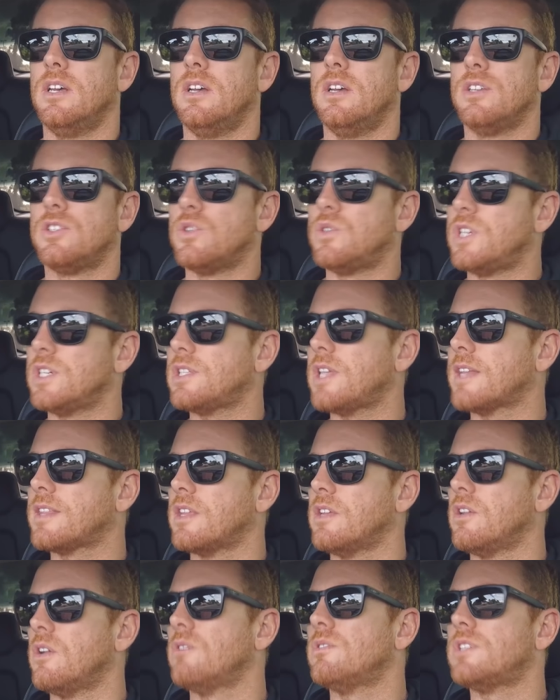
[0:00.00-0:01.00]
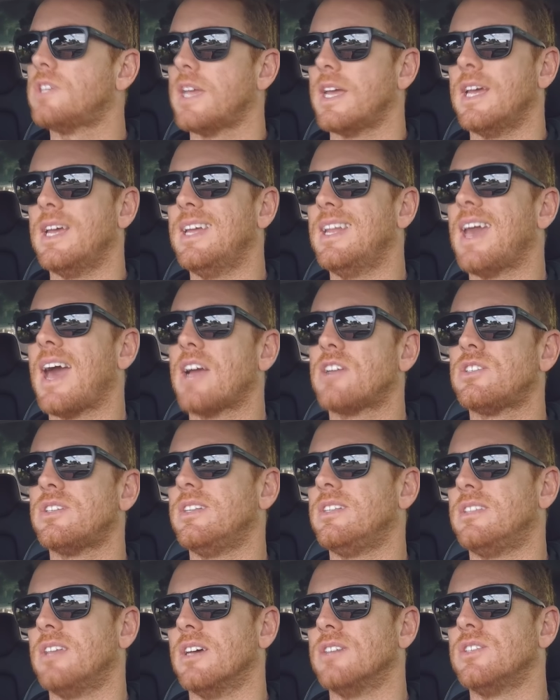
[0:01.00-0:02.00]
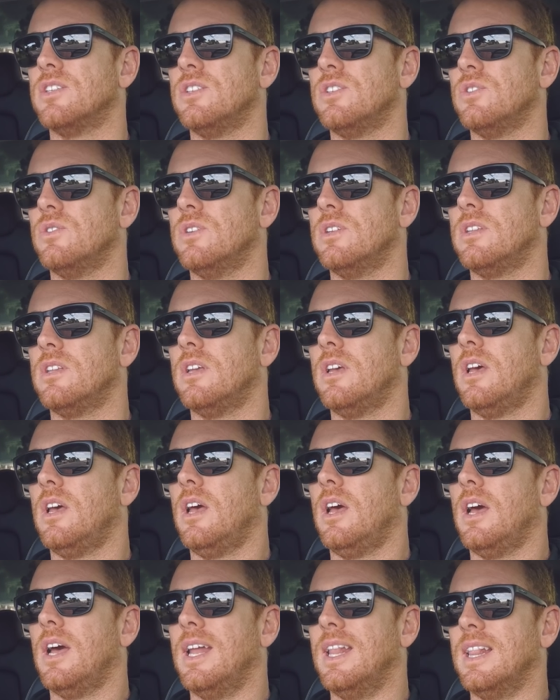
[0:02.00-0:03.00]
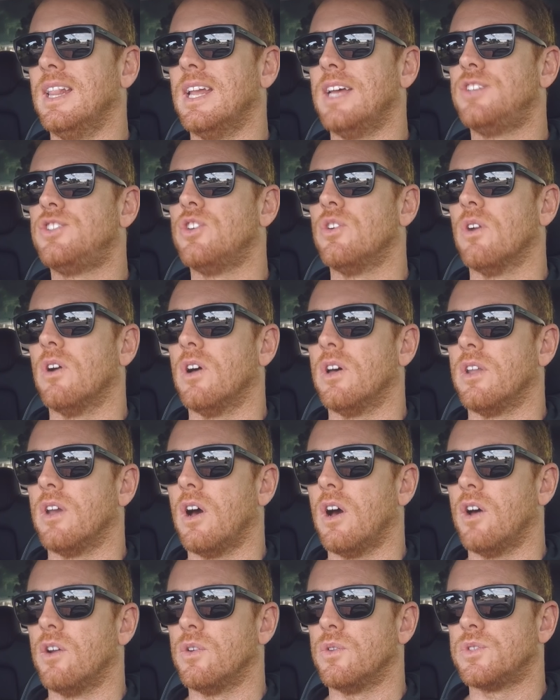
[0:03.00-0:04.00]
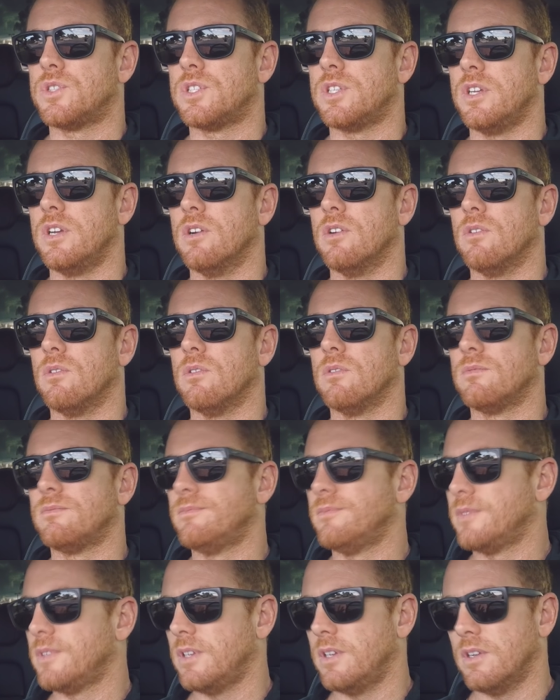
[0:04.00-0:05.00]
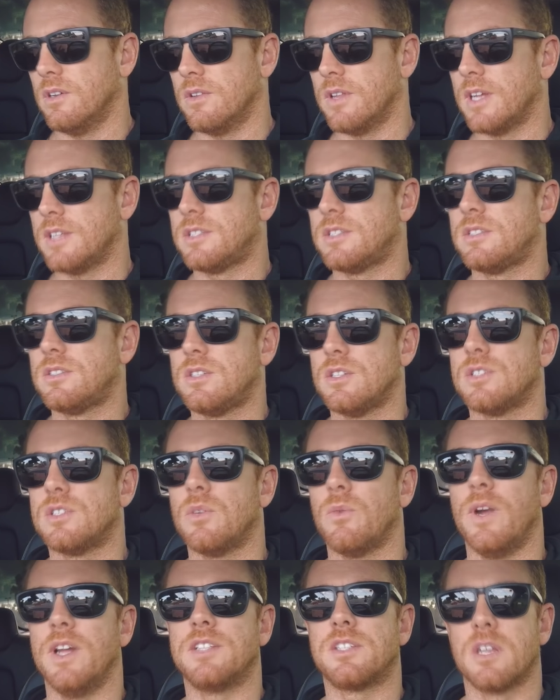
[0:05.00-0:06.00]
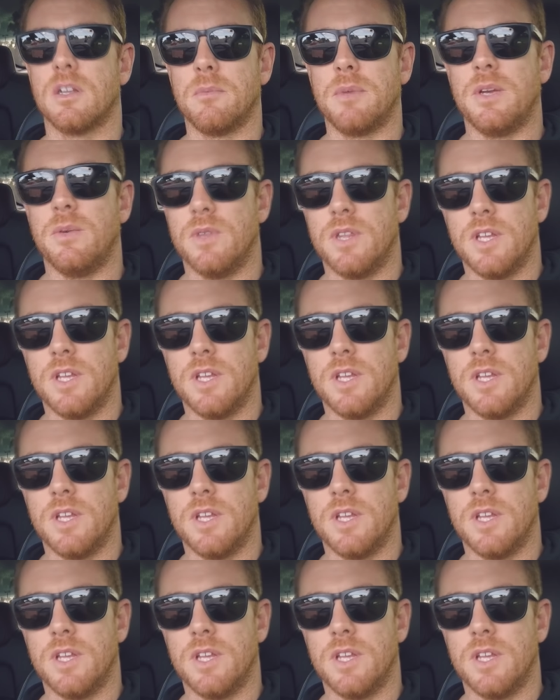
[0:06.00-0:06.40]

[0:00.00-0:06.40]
So just like the notes say, it actually doesn't do it unless you're on auto steer, or that's just the way it's going to be with